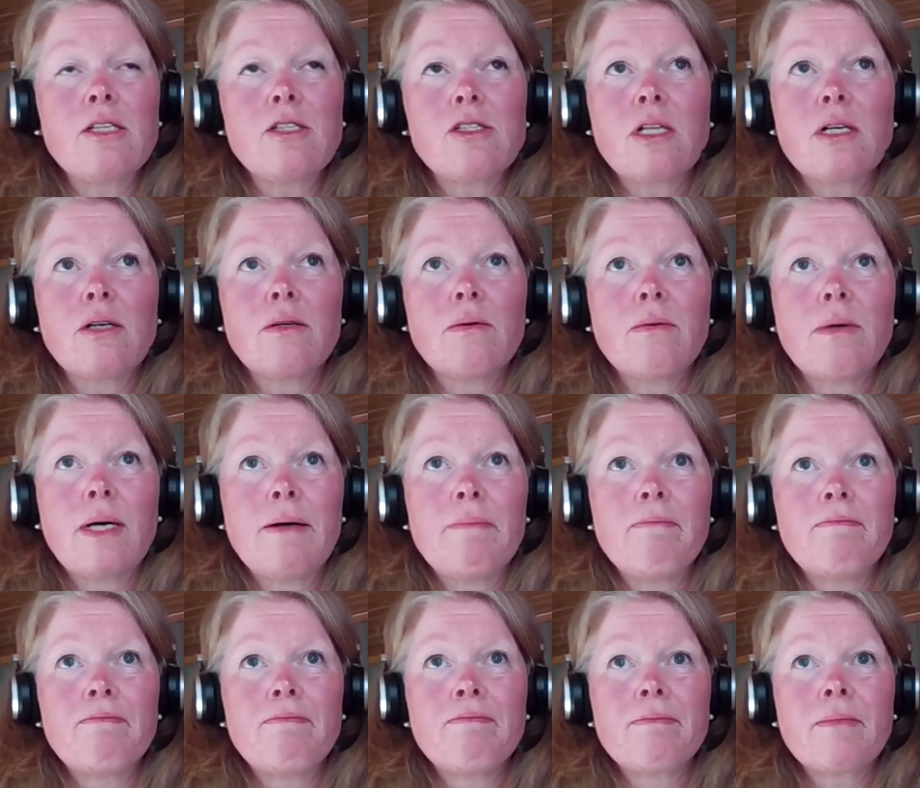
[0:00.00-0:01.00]
So
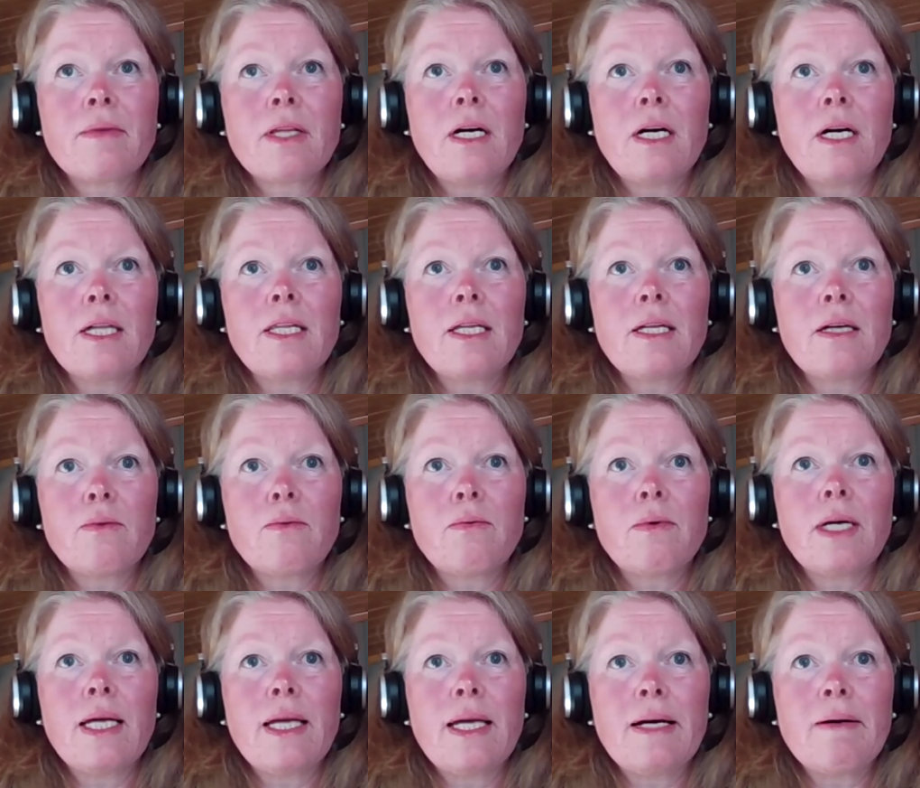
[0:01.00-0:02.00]
I think
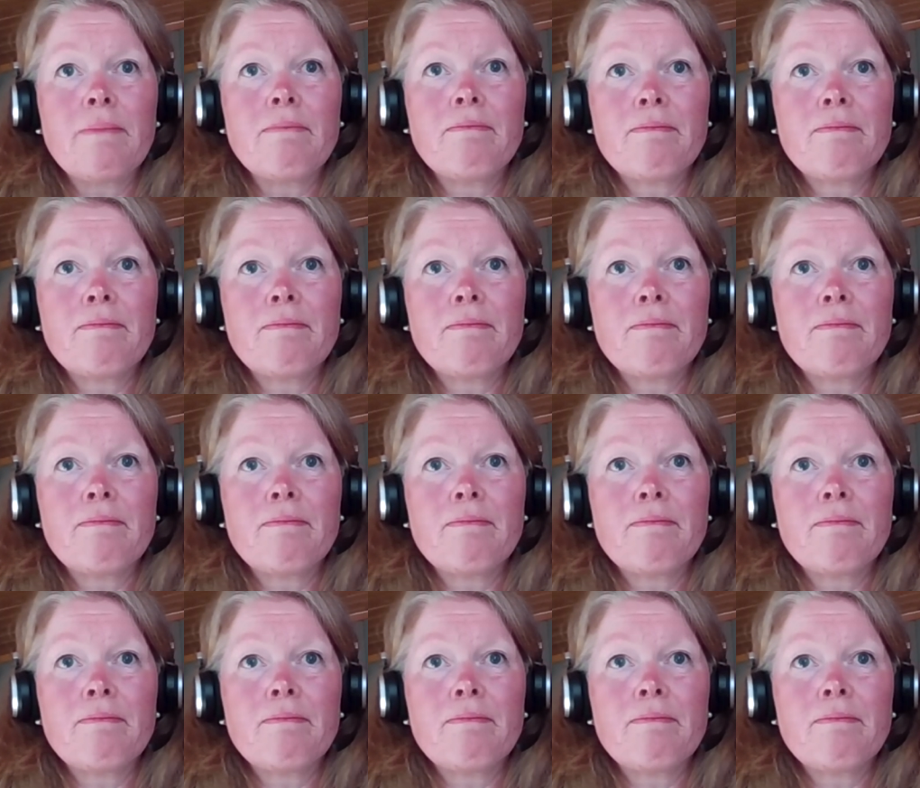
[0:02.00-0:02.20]
we